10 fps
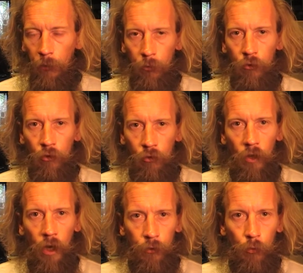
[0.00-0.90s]
just
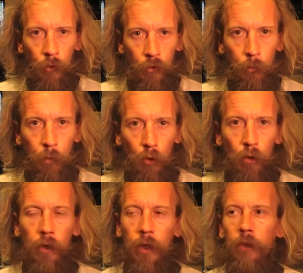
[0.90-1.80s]
starting to
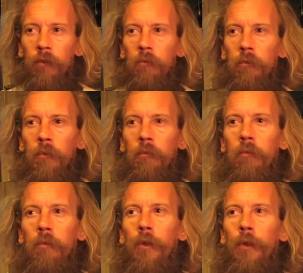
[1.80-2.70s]
explore it,
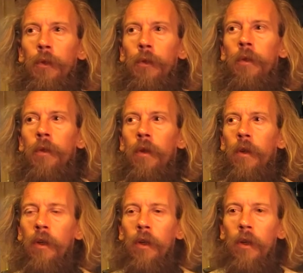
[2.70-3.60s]
you know.
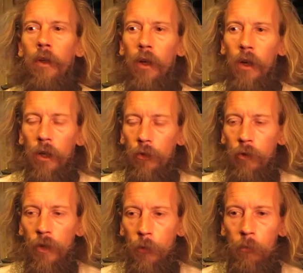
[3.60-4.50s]
I'd
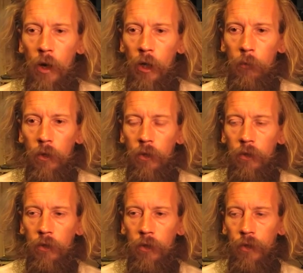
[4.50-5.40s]
read the Bible
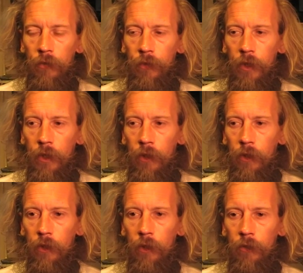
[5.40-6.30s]
and everything,
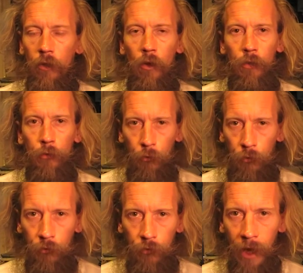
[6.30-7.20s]
and I'd gone through
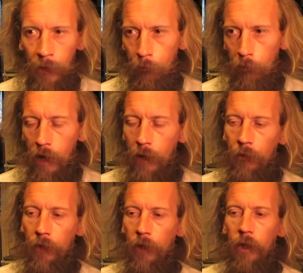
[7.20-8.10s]
the Dan
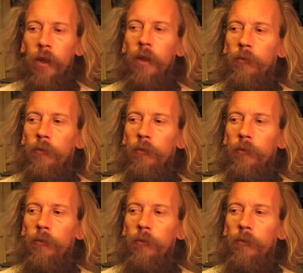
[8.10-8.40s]
Brown thing,